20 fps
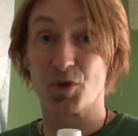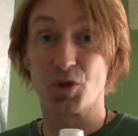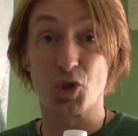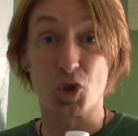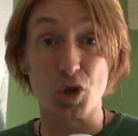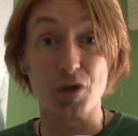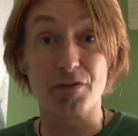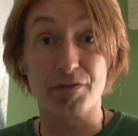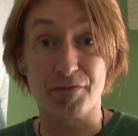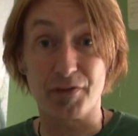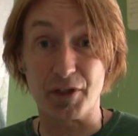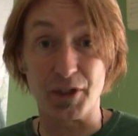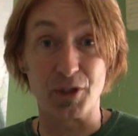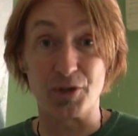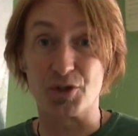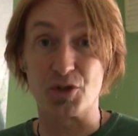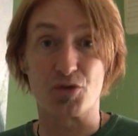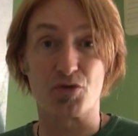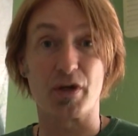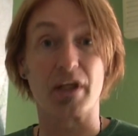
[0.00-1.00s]
good for you
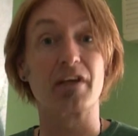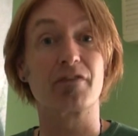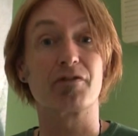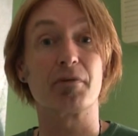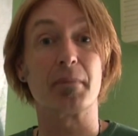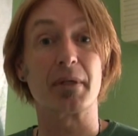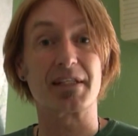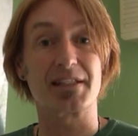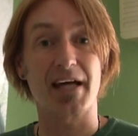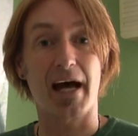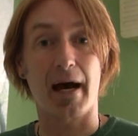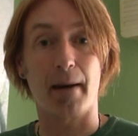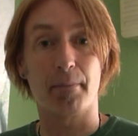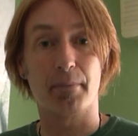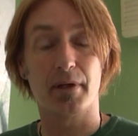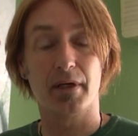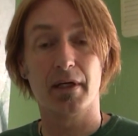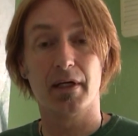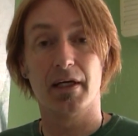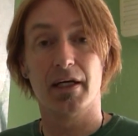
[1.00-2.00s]
to drink from a tap.
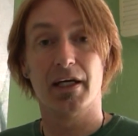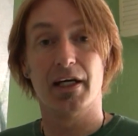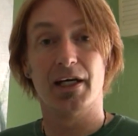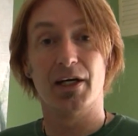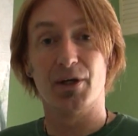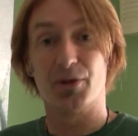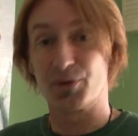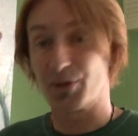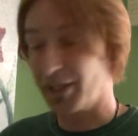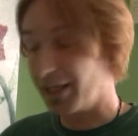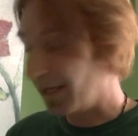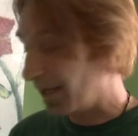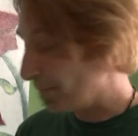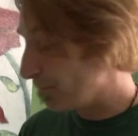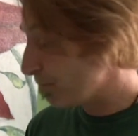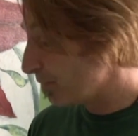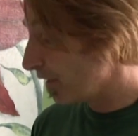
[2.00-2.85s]
Okay,